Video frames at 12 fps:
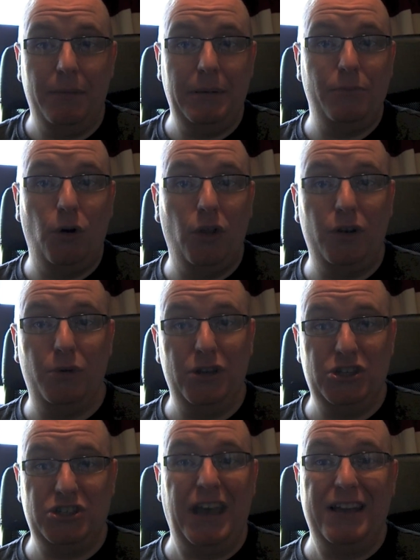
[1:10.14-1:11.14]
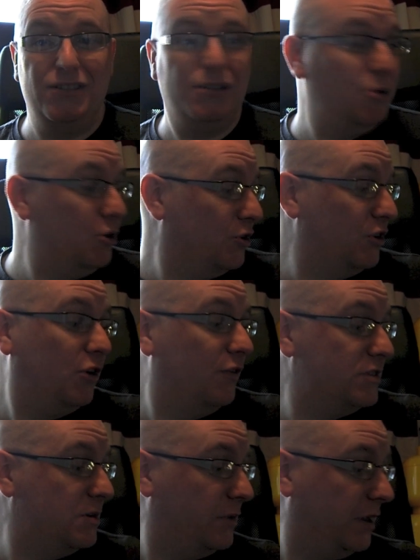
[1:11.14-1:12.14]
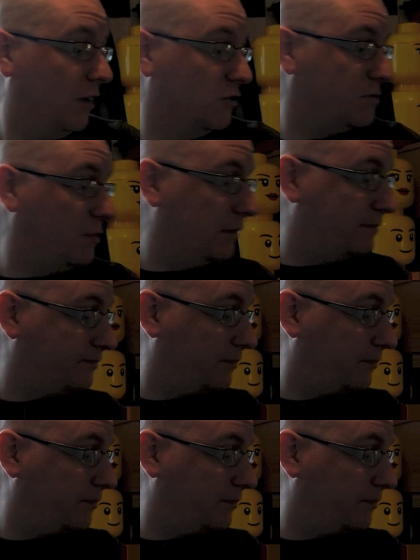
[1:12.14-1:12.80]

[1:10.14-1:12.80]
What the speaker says: have been bothered, I would have just cancelled the order and got it for somebody else, but